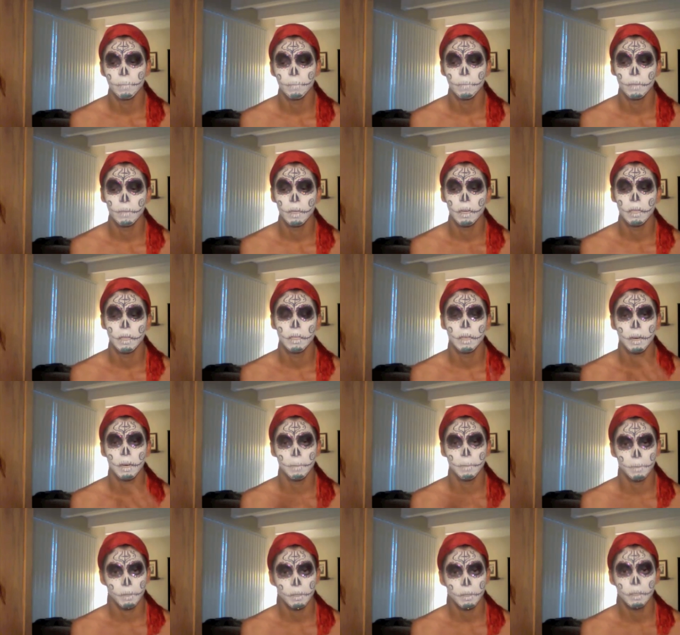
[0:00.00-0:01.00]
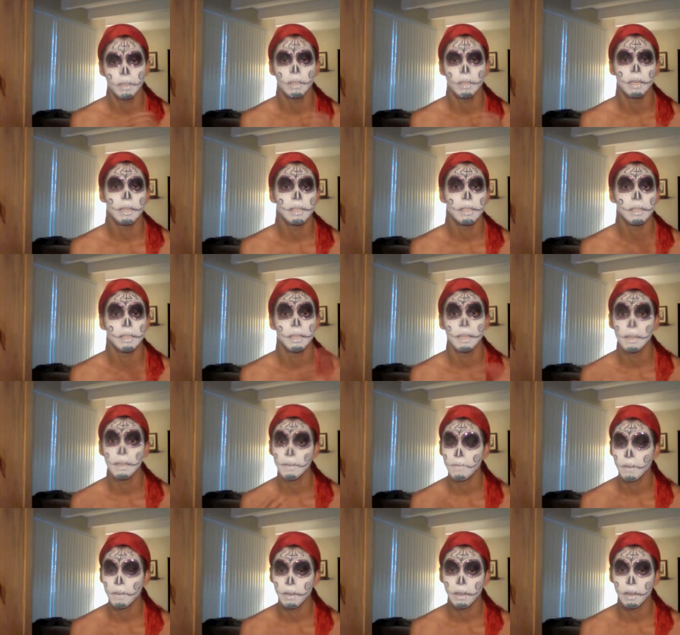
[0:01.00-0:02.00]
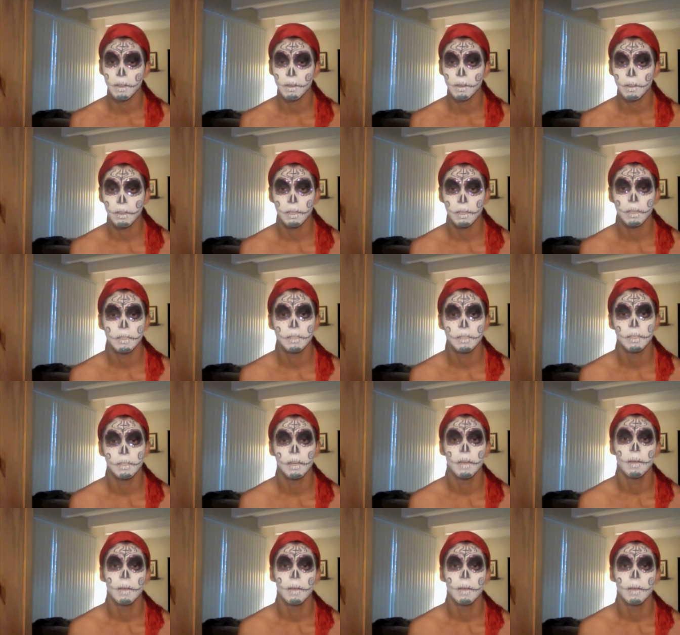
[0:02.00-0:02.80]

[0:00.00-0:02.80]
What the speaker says: adopt certain things and leave other things.